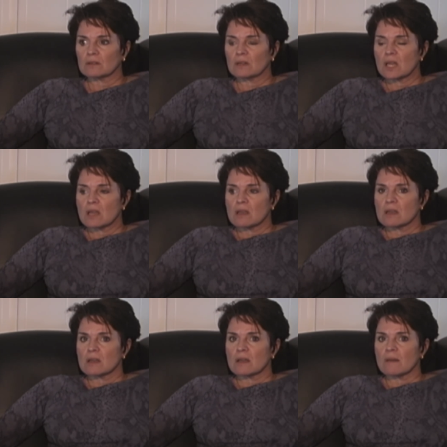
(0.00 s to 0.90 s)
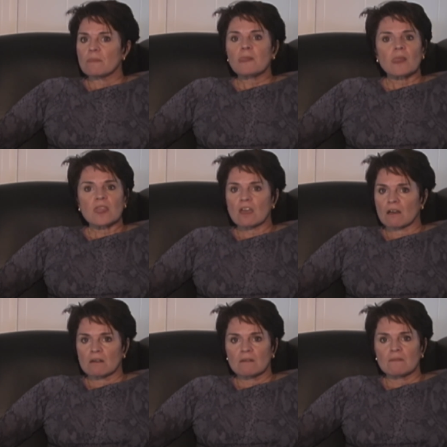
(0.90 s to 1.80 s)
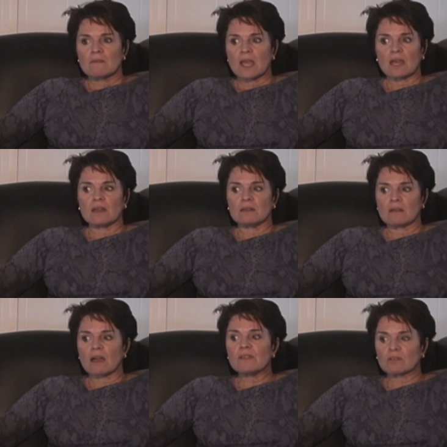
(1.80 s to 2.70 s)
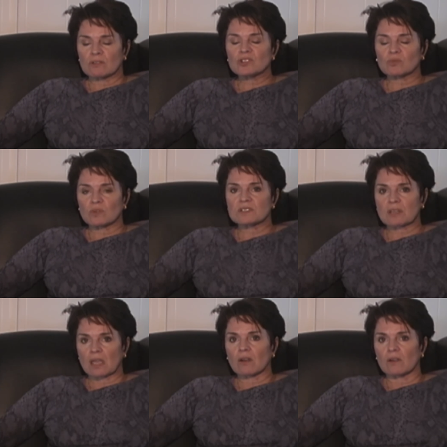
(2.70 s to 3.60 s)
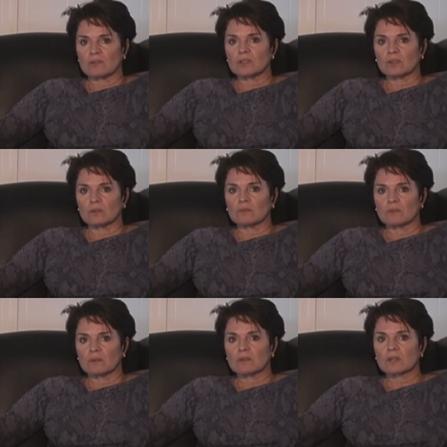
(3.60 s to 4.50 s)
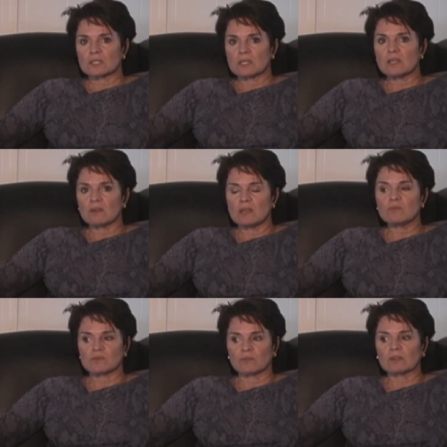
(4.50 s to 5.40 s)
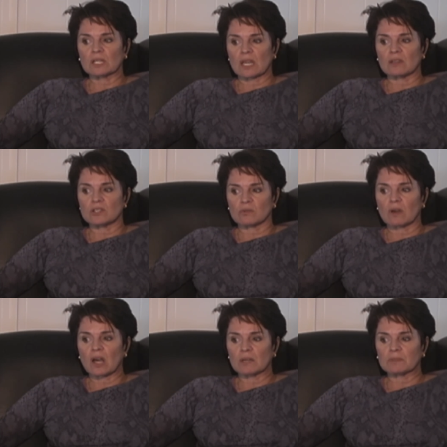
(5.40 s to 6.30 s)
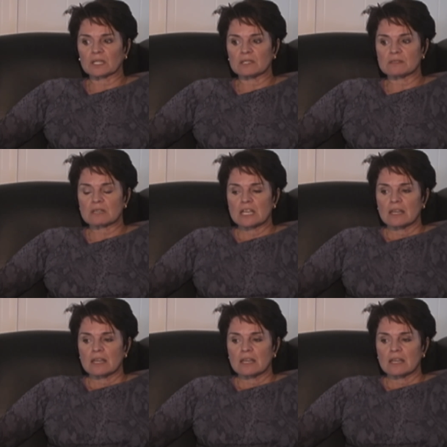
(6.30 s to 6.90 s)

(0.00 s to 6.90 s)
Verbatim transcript: People don't realize that. Yeah. And I think Richard was scared too, because he, he was really getting to a high place.